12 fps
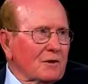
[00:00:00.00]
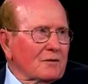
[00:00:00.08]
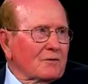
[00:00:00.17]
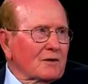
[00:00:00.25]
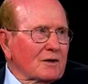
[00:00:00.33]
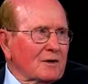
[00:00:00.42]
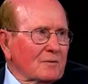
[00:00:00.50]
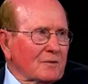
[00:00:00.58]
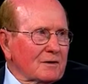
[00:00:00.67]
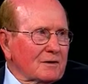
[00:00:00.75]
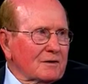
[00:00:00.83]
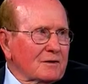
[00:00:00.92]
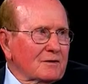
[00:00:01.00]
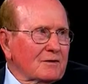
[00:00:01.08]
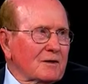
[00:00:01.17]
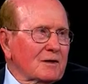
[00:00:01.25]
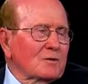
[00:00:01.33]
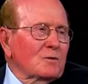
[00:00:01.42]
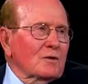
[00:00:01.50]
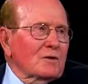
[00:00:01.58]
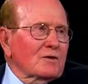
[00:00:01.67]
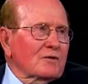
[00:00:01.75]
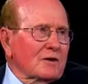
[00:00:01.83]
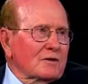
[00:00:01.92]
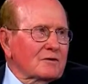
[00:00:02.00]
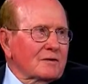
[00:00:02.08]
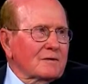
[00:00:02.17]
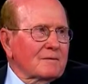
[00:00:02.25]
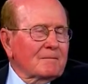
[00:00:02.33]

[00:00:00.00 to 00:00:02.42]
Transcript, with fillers: rifle company and into the headquarters section.